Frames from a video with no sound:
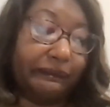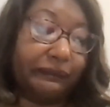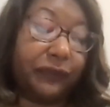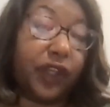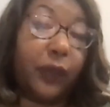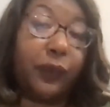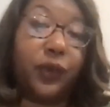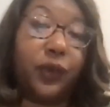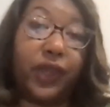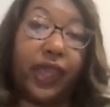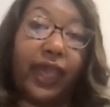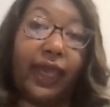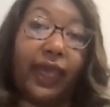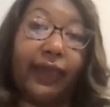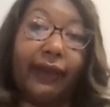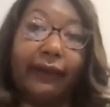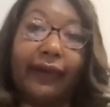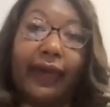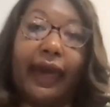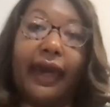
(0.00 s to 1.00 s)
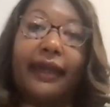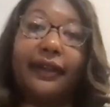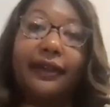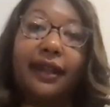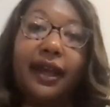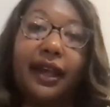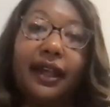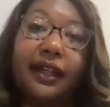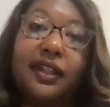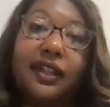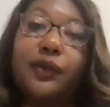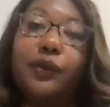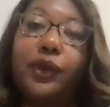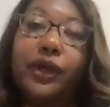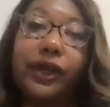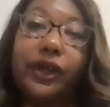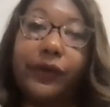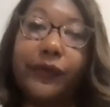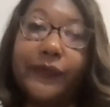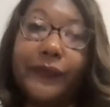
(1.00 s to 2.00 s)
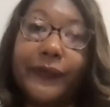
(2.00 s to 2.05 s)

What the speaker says: WCAG guideline as well.